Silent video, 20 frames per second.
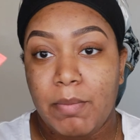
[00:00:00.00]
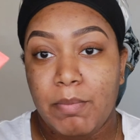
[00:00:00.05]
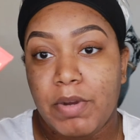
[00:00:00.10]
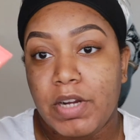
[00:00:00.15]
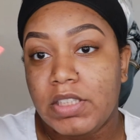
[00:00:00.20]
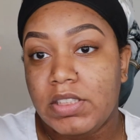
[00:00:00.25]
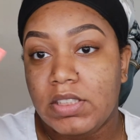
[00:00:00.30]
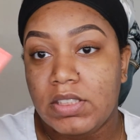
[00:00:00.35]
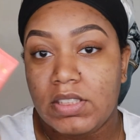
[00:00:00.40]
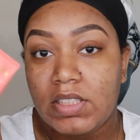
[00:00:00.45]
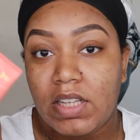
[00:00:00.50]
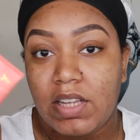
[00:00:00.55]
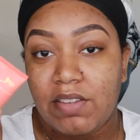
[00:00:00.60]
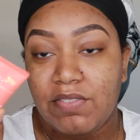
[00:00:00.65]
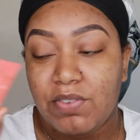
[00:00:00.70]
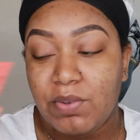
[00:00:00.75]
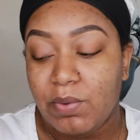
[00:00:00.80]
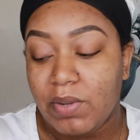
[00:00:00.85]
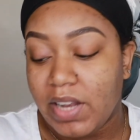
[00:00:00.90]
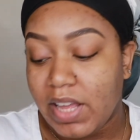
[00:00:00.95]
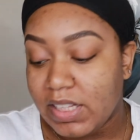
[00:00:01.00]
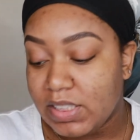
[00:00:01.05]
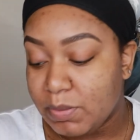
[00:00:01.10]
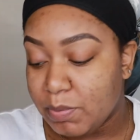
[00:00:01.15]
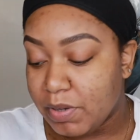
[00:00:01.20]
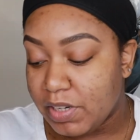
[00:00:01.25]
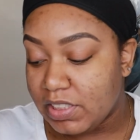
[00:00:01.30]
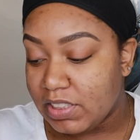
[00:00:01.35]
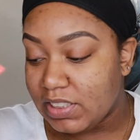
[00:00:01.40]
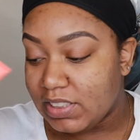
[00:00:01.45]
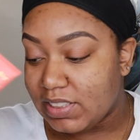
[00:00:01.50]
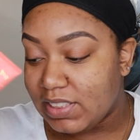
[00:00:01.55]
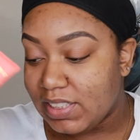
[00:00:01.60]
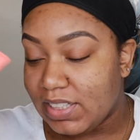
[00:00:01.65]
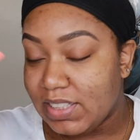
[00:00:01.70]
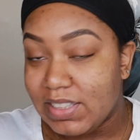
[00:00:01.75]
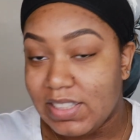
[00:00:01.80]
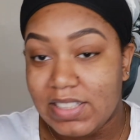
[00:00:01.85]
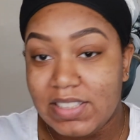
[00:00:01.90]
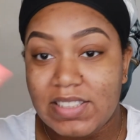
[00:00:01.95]
and purchase it if you would like to purchase
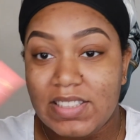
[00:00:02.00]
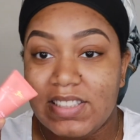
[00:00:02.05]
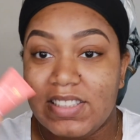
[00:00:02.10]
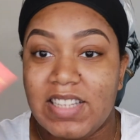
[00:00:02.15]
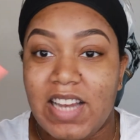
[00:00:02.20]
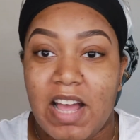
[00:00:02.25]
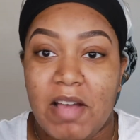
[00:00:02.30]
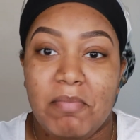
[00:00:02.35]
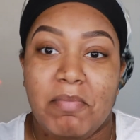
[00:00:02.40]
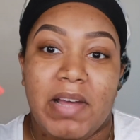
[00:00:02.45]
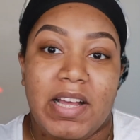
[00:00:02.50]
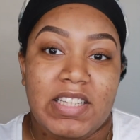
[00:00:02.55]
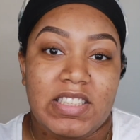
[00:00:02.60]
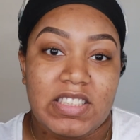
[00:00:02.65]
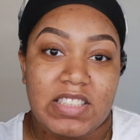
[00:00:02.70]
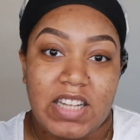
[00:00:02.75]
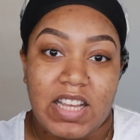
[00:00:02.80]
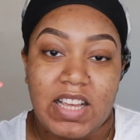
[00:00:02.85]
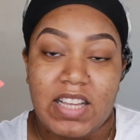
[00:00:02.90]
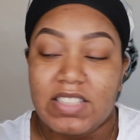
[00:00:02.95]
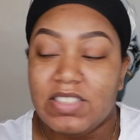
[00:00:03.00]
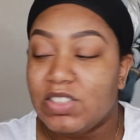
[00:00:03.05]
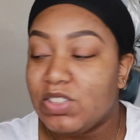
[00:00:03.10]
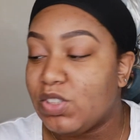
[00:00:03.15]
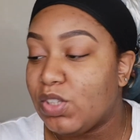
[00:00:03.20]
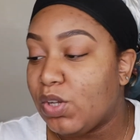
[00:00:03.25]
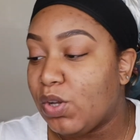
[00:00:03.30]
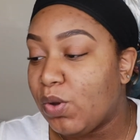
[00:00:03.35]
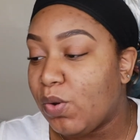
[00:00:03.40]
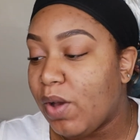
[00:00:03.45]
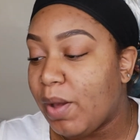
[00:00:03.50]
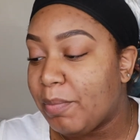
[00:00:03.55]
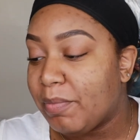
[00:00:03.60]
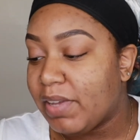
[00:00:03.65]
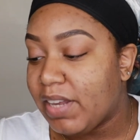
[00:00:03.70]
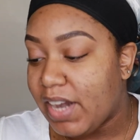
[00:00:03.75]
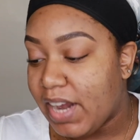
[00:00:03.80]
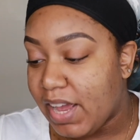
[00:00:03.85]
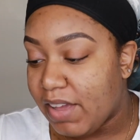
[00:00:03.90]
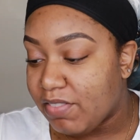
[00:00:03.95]
it. This is not my shade, so I'm
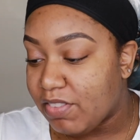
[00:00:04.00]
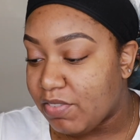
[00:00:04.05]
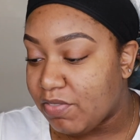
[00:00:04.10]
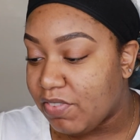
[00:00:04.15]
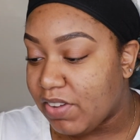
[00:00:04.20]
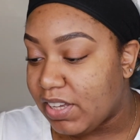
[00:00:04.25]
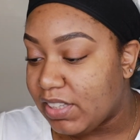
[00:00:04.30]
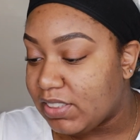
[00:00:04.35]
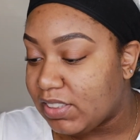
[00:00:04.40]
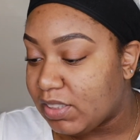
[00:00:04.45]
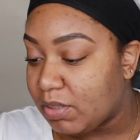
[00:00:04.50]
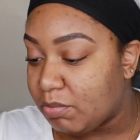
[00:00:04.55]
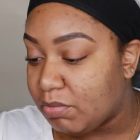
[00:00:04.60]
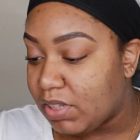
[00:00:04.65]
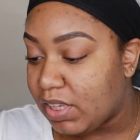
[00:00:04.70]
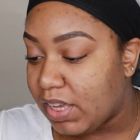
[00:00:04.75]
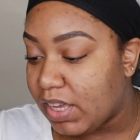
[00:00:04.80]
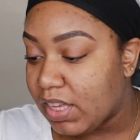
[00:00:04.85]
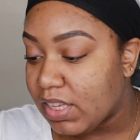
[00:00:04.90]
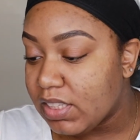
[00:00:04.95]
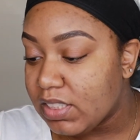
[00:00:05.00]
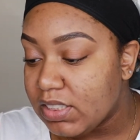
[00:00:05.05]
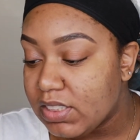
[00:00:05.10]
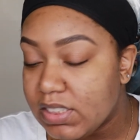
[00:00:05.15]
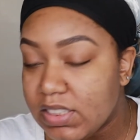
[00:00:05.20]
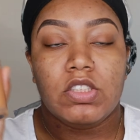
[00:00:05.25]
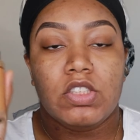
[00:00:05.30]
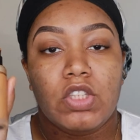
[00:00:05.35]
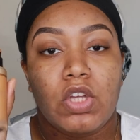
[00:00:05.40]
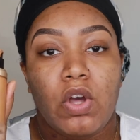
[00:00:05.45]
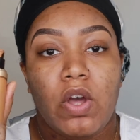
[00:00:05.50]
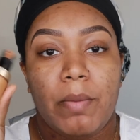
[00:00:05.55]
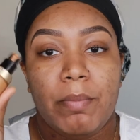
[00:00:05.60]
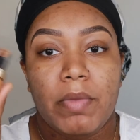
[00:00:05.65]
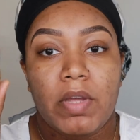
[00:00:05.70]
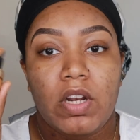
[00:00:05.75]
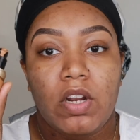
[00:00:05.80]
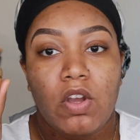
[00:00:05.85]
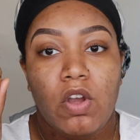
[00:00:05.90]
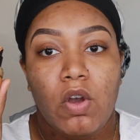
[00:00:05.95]
gonna have to find something else. So
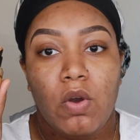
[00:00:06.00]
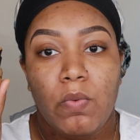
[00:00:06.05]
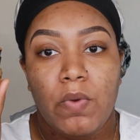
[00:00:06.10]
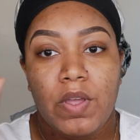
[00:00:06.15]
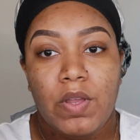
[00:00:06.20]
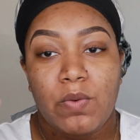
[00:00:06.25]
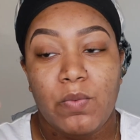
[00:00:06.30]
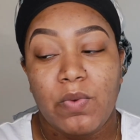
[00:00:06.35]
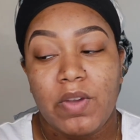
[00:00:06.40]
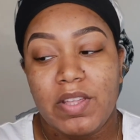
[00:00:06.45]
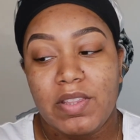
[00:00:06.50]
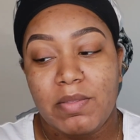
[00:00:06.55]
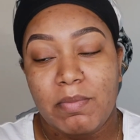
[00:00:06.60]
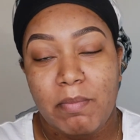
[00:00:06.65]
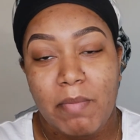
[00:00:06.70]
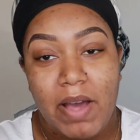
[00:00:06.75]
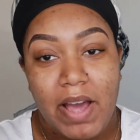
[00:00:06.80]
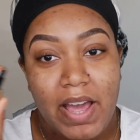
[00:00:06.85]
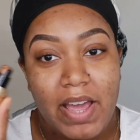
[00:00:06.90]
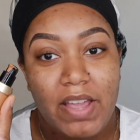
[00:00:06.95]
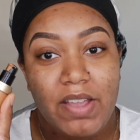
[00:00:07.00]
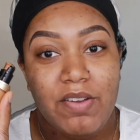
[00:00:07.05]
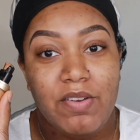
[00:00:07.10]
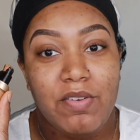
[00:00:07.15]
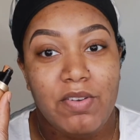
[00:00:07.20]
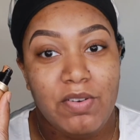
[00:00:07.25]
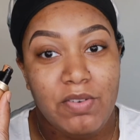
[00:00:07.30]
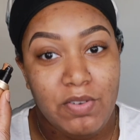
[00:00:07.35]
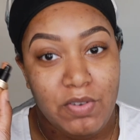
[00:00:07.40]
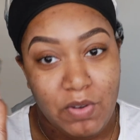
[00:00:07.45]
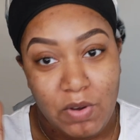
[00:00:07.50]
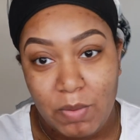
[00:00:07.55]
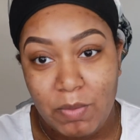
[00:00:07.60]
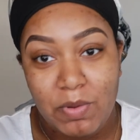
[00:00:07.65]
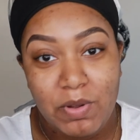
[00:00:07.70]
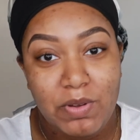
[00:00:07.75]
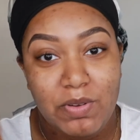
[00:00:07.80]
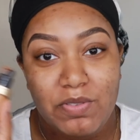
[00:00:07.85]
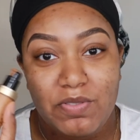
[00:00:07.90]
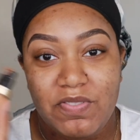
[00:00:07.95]
I'm gonna go in with my
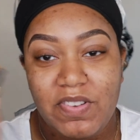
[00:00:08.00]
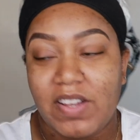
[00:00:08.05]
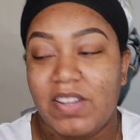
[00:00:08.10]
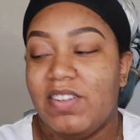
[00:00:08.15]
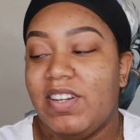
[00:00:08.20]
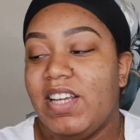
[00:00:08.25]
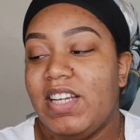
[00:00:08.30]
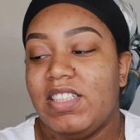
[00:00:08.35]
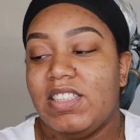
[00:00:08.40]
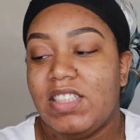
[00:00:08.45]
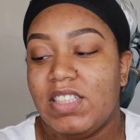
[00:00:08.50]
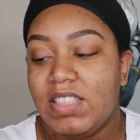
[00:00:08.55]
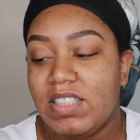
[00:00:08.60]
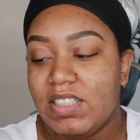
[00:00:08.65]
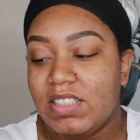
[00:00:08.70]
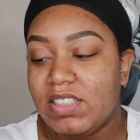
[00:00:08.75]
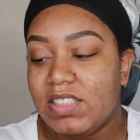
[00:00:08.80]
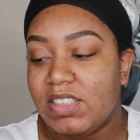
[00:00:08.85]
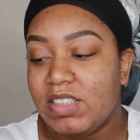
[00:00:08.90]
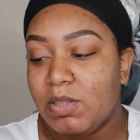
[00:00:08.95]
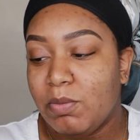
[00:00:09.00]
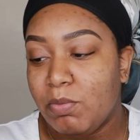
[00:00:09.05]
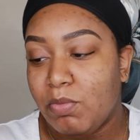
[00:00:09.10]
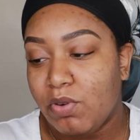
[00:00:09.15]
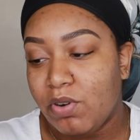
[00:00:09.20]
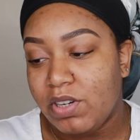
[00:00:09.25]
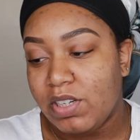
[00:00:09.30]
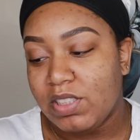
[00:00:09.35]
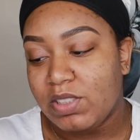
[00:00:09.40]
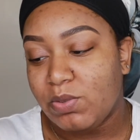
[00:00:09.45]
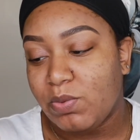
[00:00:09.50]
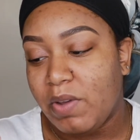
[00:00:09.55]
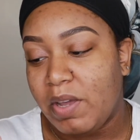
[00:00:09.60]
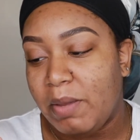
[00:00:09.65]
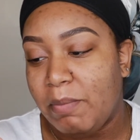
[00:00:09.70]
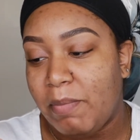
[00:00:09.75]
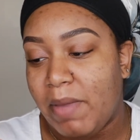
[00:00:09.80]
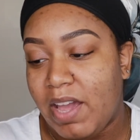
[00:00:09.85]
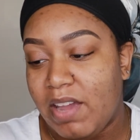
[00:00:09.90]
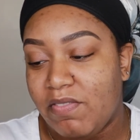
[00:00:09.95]
normal foundation. This is the Born This
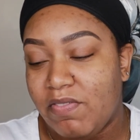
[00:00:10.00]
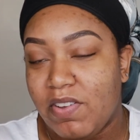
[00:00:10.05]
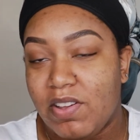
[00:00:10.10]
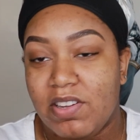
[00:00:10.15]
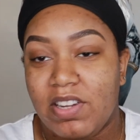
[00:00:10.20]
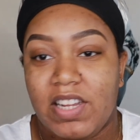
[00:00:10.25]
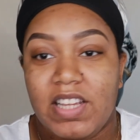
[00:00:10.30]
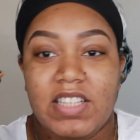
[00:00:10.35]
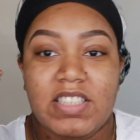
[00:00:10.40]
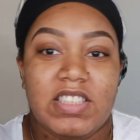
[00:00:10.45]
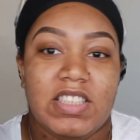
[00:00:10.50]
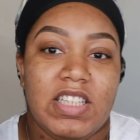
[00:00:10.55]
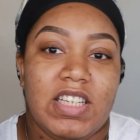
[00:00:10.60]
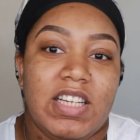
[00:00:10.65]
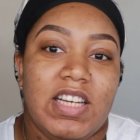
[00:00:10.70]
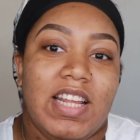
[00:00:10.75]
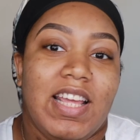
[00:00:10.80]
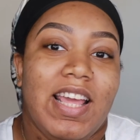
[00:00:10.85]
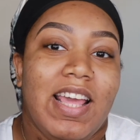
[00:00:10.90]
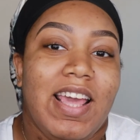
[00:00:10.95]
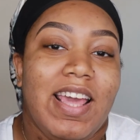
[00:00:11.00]
Way matte foundation.